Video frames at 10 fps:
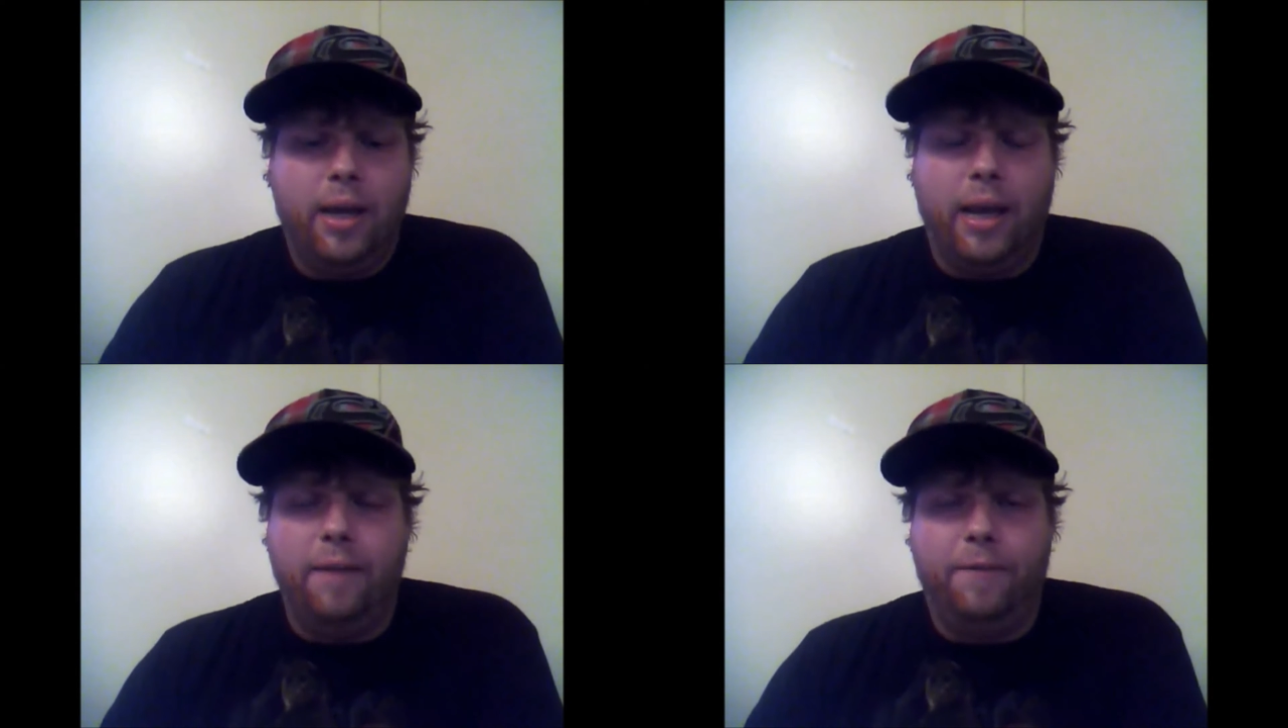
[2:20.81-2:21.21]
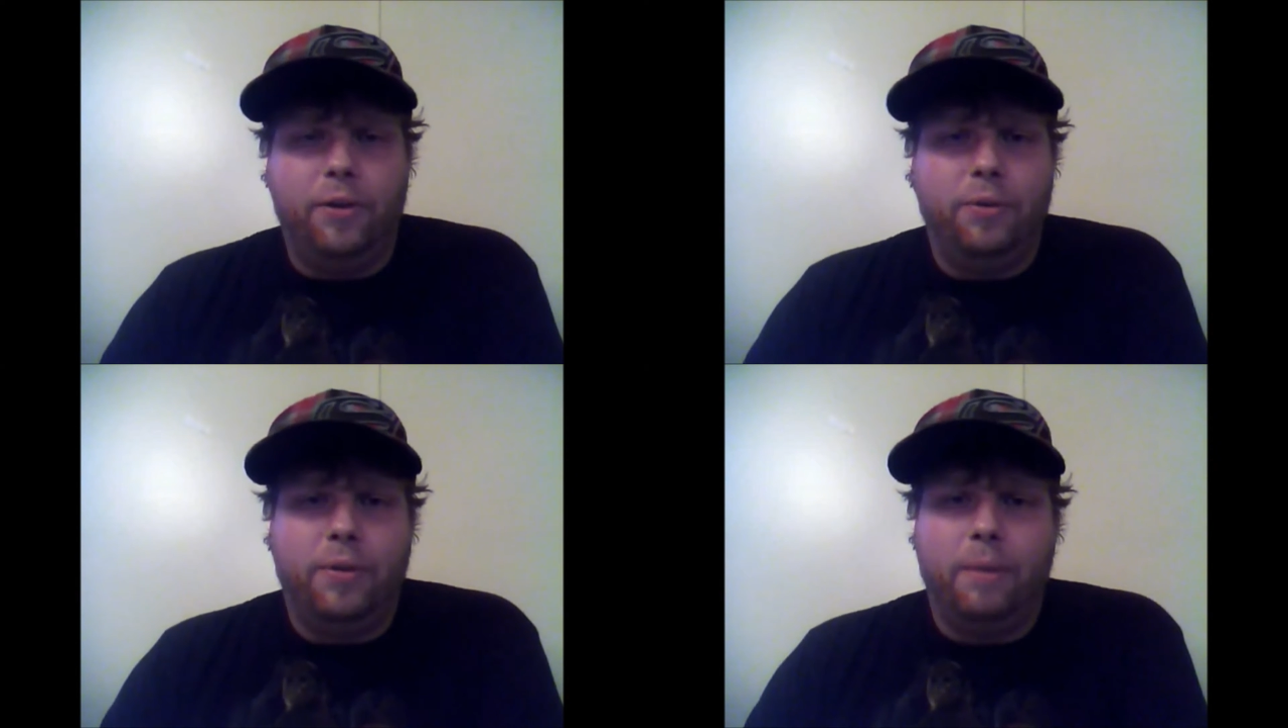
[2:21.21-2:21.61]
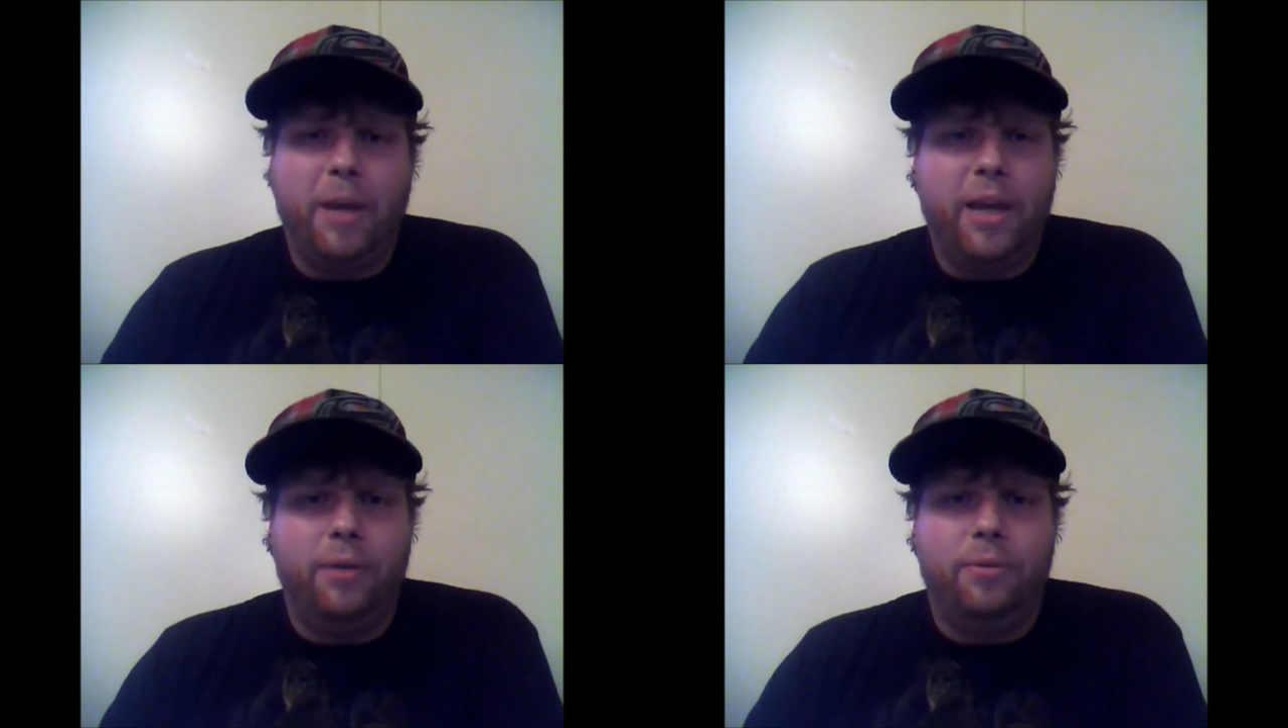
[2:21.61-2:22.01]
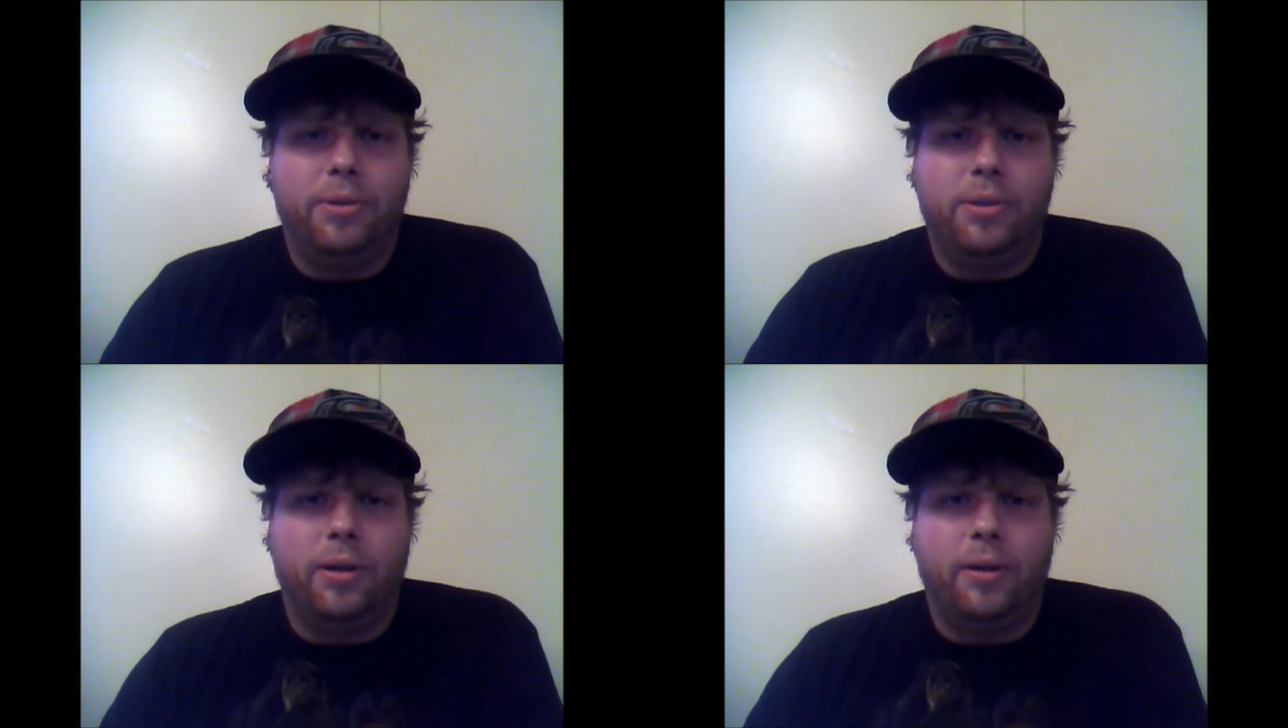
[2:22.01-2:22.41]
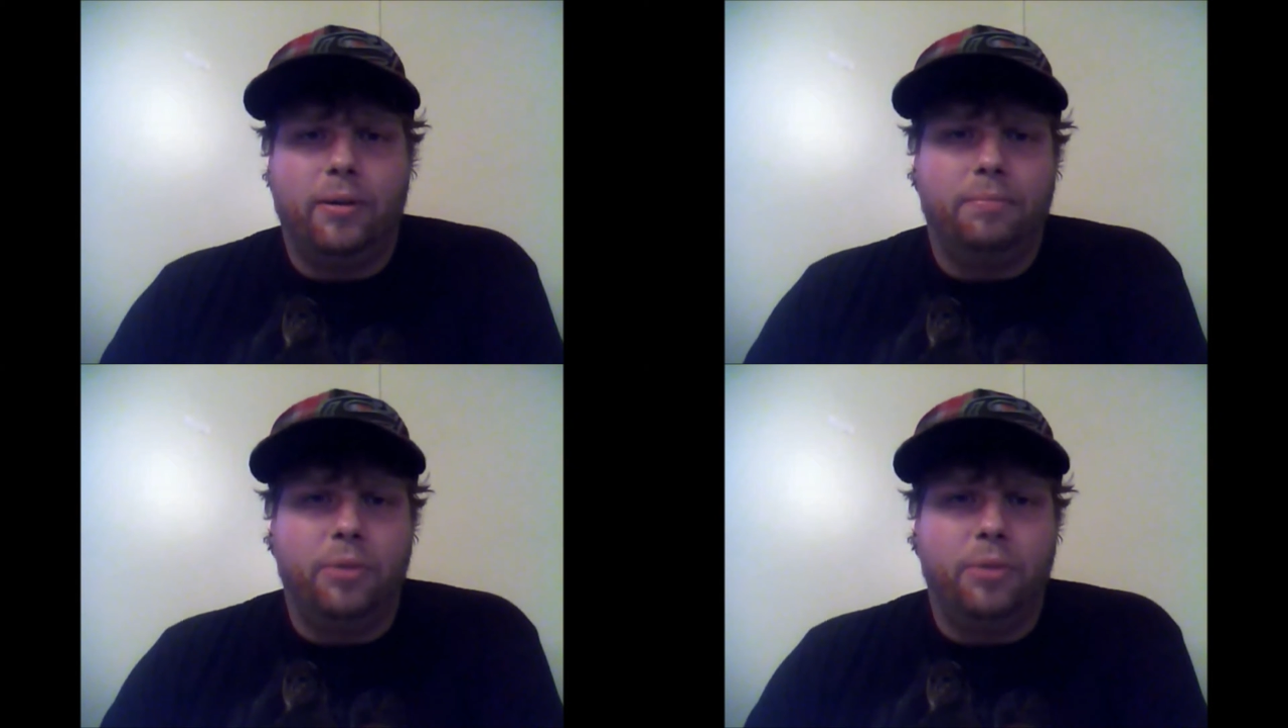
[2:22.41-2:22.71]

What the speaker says: and if you do, the manuals are